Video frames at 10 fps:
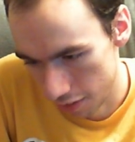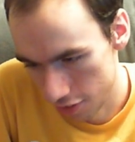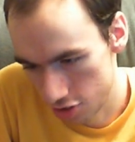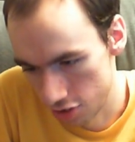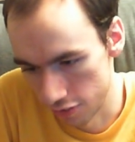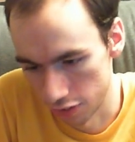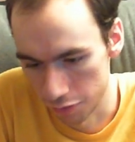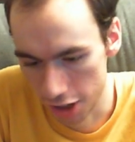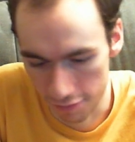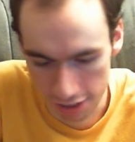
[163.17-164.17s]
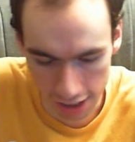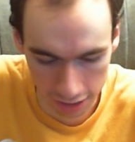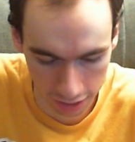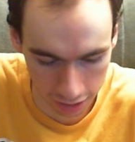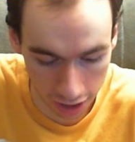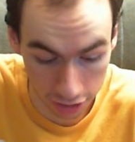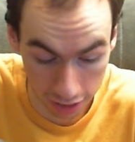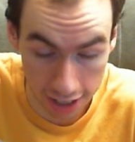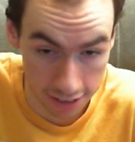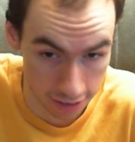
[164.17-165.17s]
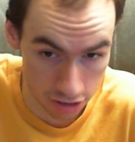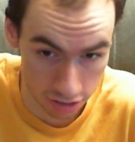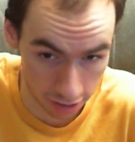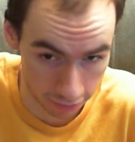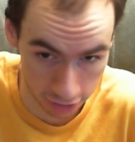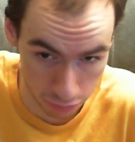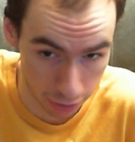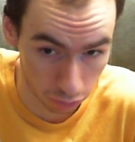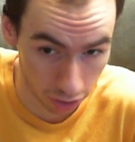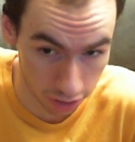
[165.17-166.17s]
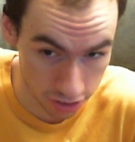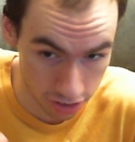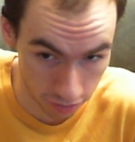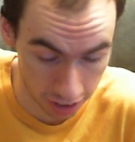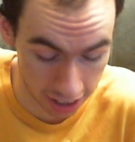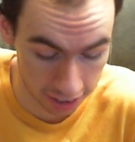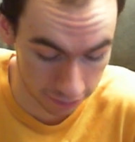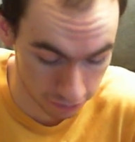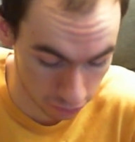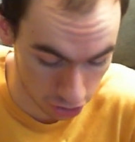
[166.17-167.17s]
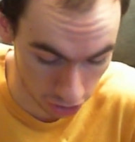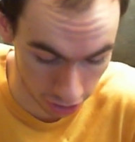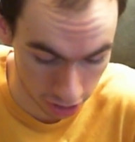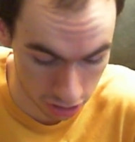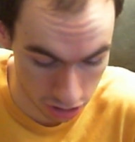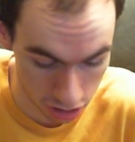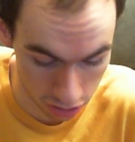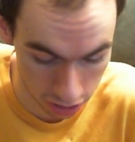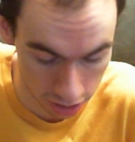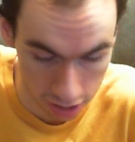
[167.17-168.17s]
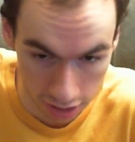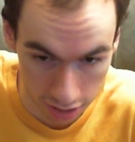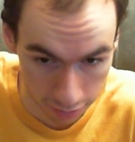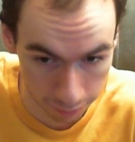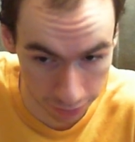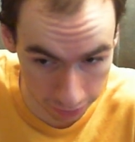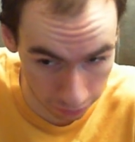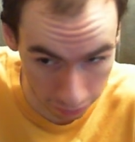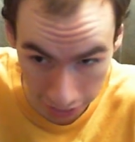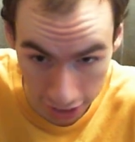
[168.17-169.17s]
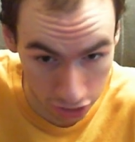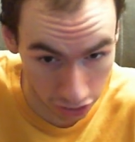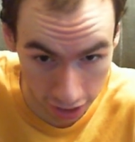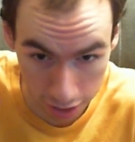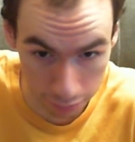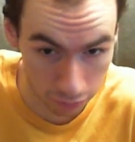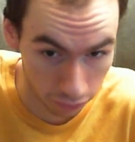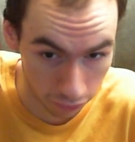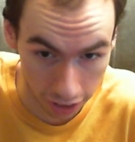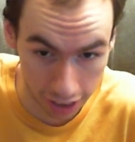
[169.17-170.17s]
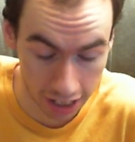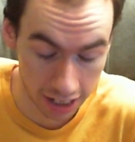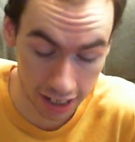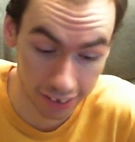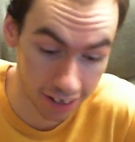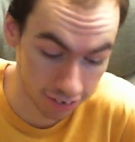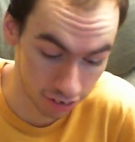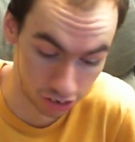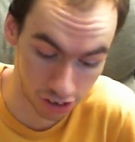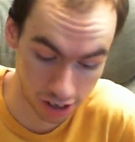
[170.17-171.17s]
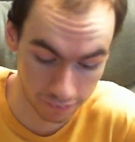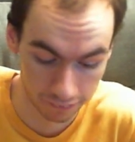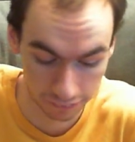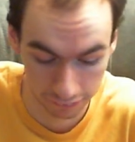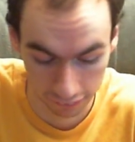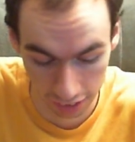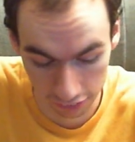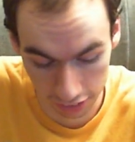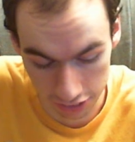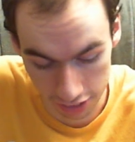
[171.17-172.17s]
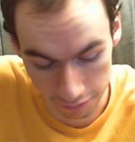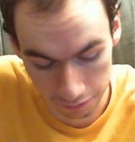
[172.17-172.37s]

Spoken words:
This is the only one I've had. And I like this. It's been a while since I've had it, which I'll get into. But when I tried it before and I had it, I liked it a lot. I really did.